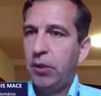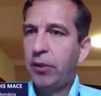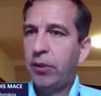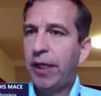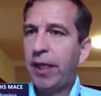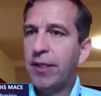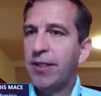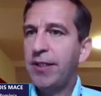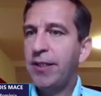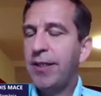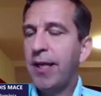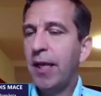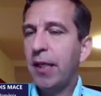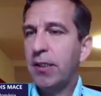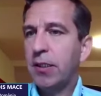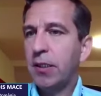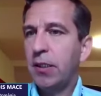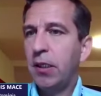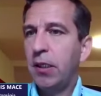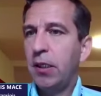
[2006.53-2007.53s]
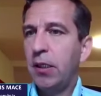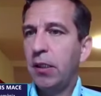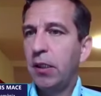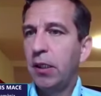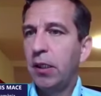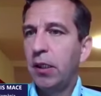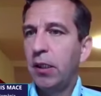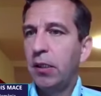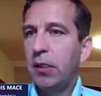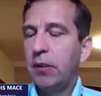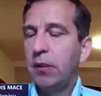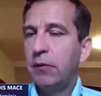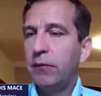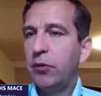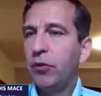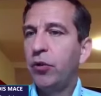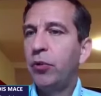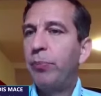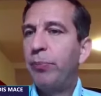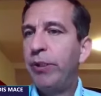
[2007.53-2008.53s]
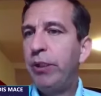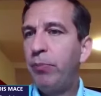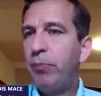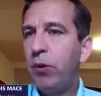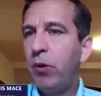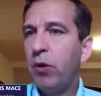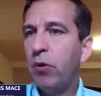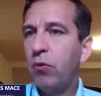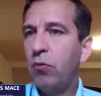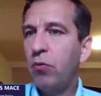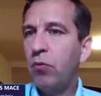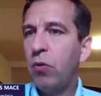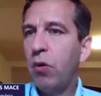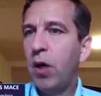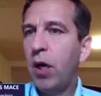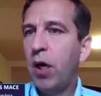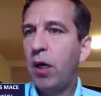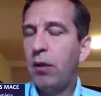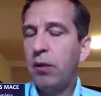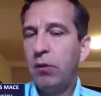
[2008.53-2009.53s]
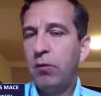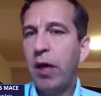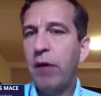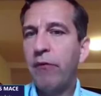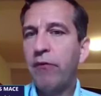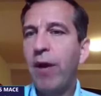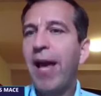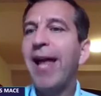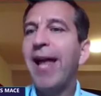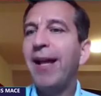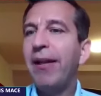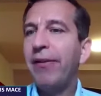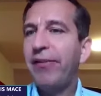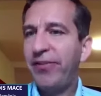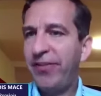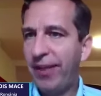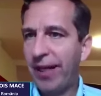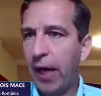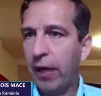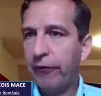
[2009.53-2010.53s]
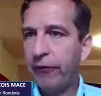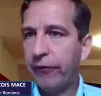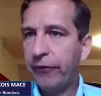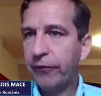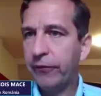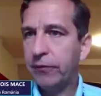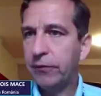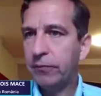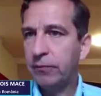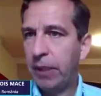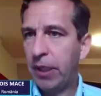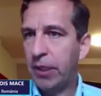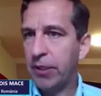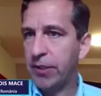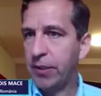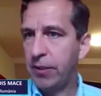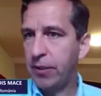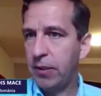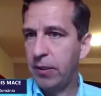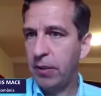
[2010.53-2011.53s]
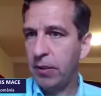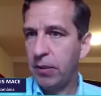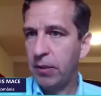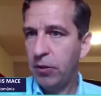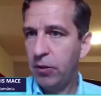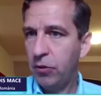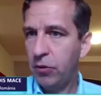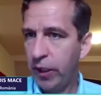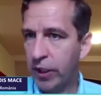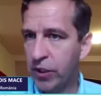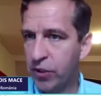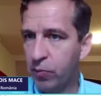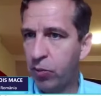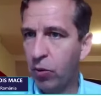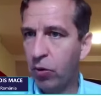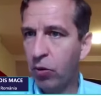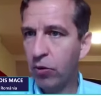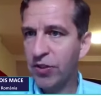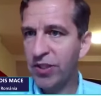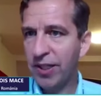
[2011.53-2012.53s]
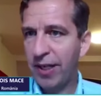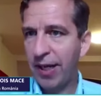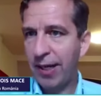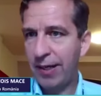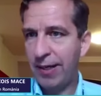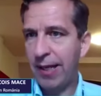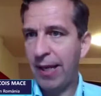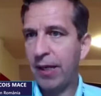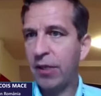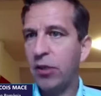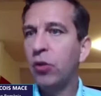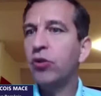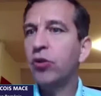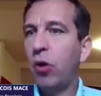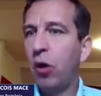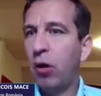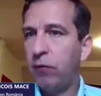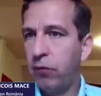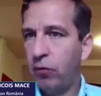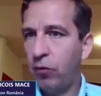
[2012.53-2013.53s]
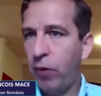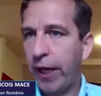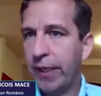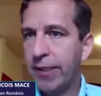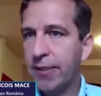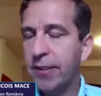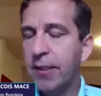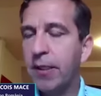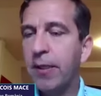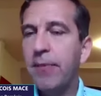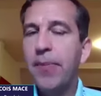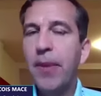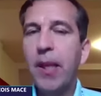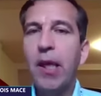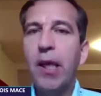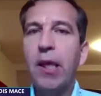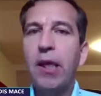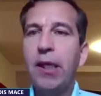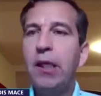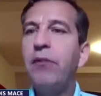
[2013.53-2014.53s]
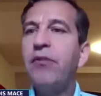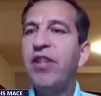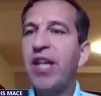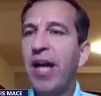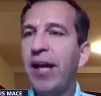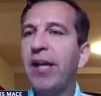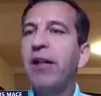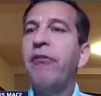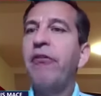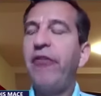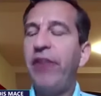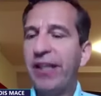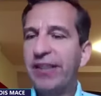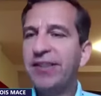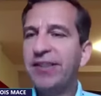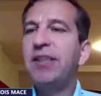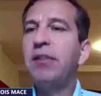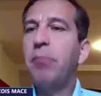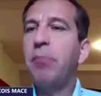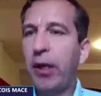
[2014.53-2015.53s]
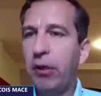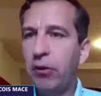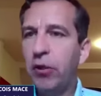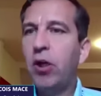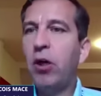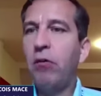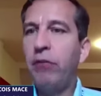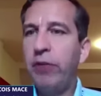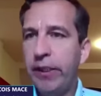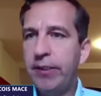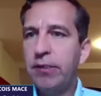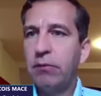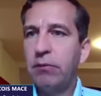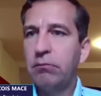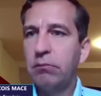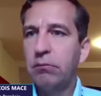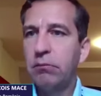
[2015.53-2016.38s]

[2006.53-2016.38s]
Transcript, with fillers: you can see that uh, for the people who, are, who have a healthy life, means doing sports and they are not overweight, if they are infected by the COVID,